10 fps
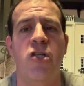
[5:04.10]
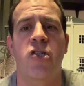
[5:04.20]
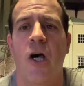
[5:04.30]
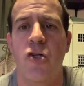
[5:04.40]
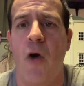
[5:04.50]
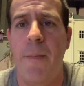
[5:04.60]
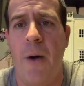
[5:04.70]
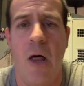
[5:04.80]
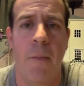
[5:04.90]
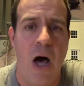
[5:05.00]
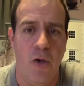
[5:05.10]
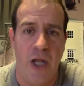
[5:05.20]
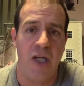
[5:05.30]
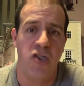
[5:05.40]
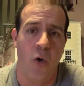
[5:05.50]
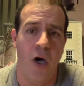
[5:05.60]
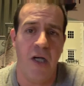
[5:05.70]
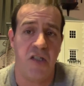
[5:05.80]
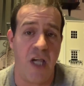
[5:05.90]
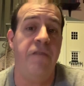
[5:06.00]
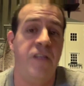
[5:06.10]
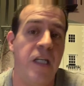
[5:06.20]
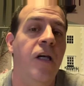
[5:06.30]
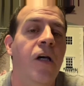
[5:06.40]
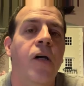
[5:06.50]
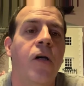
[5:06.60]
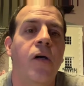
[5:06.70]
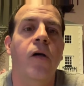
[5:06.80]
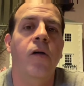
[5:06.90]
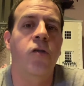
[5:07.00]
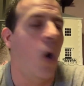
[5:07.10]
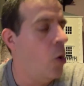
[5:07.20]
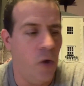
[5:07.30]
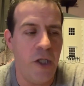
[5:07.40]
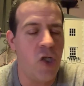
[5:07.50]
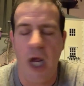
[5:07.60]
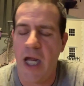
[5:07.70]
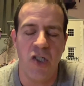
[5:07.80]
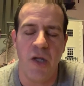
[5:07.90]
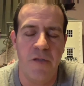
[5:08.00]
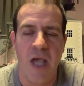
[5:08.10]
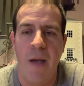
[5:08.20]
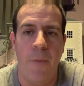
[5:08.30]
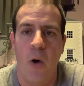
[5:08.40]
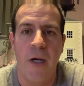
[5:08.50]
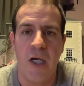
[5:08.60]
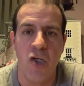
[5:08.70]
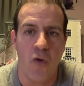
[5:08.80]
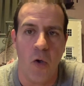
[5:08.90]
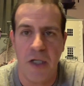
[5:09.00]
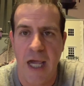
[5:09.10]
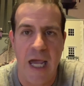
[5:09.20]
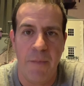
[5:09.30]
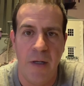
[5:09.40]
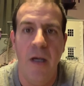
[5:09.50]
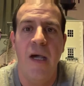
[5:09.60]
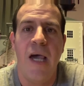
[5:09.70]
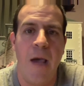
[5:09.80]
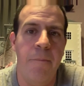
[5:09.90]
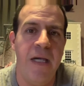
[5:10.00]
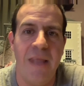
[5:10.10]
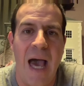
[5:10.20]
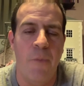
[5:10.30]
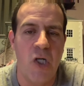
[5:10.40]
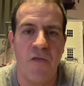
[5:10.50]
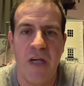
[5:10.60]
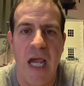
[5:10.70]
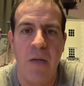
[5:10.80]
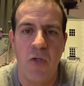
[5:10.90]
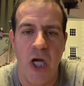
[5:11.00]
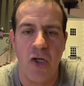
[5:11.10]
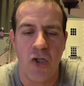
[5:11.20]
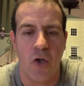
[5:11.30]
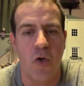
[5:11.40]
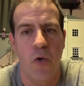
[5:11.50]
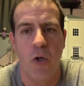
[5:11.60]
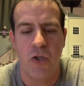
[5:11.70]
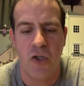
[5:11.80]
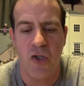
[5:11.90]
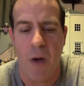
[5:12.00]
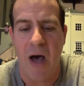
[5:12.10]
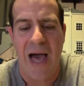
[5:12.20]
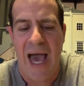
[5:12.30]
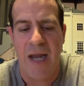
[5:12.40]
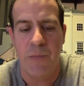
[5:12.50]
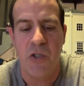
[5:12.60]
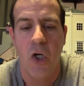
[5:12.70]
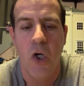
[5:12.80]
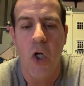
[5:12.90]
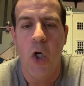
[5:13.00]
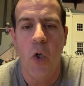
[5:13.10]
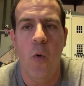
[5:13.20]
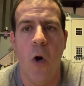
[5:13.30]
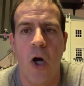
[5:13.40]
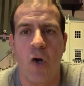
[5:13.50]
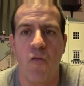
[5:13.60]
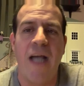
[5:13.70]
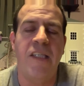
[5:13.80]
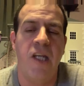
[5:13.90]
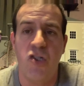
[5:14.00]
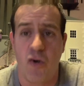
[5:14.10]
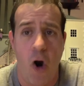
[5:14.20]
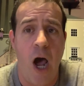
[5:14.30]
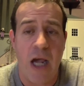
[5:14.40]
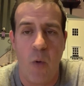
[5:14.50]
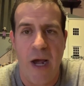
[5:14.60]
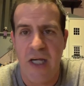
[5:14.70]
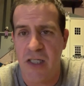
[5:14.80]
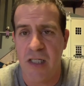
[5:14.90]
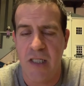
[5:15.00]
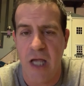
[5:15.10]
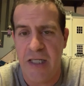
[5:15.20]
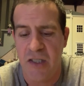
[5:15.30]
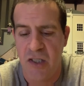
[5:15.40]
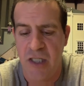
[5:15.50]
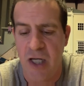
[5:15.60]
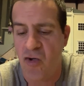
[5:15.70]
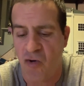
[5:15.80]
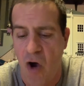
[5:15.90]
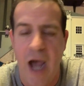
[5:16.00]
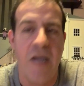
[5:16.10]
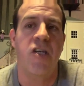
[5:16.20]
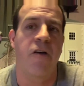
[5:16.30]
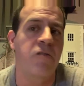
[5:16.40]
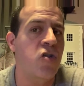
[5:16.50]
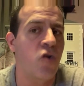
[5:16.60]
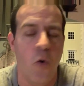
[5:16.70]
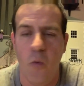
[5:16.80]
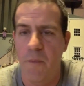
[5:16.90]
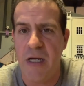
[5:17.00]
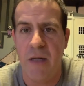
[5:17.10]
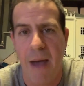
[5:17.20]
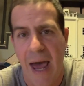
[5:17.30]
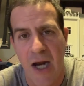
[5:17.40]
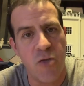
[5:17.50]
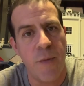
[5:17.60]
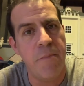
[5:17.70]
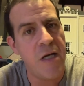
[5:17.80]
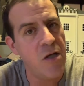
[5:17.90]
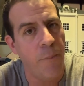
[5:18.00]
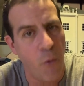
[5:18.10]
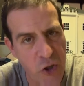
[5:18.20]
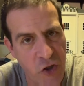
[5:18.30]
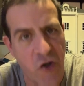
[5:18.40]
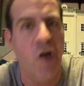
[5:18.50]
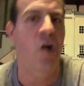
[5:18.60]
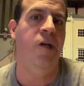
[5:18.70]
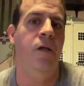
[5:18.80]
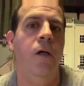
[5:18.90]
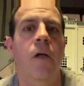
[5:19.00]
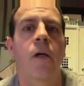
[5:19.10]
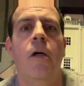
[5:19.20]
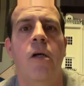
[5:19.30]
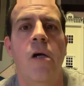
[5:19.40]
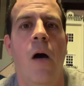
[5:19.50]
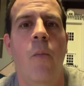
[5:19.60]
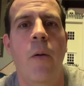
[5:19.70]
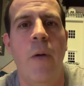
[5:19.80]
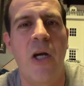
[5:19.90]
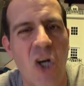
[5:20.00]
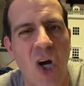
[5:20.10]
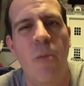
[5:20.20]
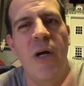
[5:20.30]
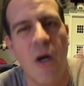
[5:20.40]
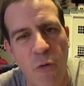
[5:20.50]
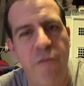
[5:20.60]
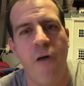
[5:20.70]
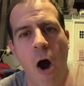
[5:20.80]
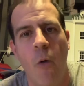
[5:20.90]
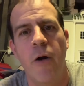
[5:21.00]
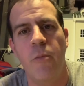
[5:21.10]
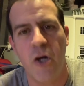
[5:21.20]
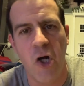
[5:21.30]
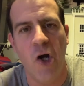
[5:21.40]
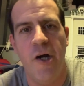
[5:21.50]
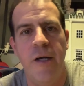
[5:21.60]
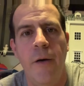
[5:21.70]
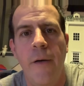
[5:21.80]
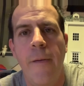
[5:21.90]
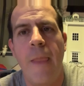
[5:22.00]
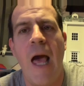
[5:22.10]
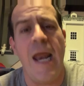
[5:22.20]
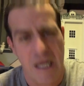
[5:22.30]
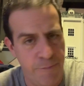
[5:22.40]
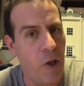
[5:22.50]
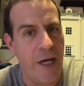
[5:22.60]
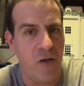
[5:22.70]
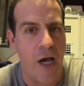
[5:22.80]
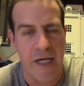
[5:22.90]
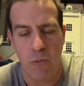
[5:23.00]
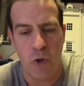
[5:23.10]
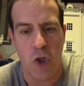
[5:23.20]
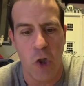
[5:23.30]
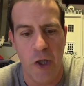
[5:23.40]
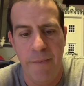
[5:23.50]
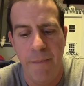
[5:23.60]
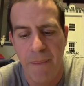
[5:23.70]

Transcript: Troy Polamalu, that I saw a safety totally change the tempo and control the game and be that much of a game changer. So kudos to Jamal Adams, who corrected his crying ways and didn't cry and said, everything's cool with me and management. Me and the boys are good. We were good. We're going to move forward. We're good. And then he played like it was good.